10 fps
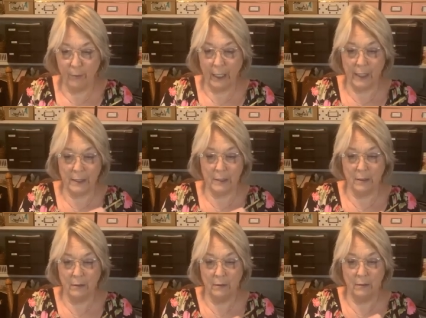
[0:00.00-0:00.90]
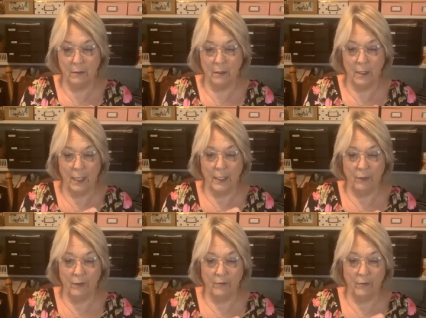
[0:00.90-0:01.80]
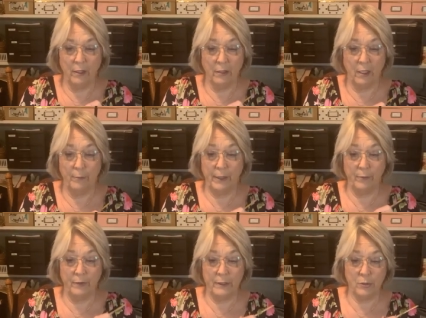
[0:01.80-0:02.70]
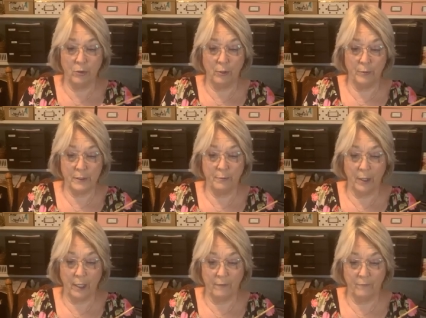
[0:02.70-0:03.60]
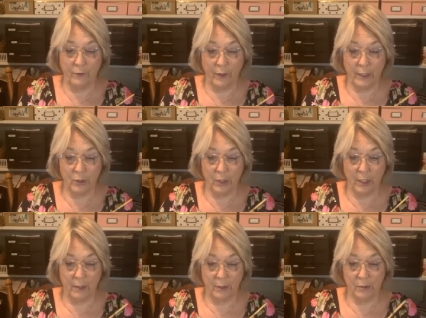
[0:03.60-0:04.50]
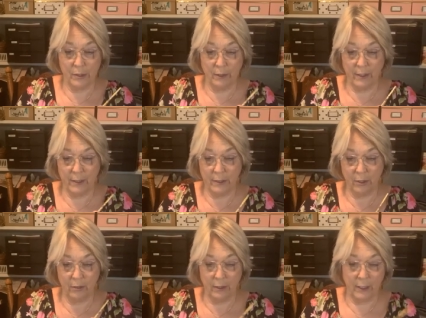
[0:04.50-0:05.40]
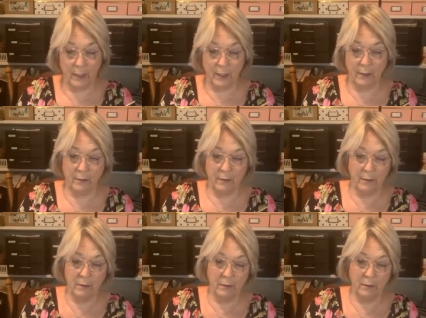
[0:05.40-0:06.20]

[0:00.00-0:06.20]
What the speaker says: Everybody's, I know a lot of people in this group is praying for each other, so that's a good thing.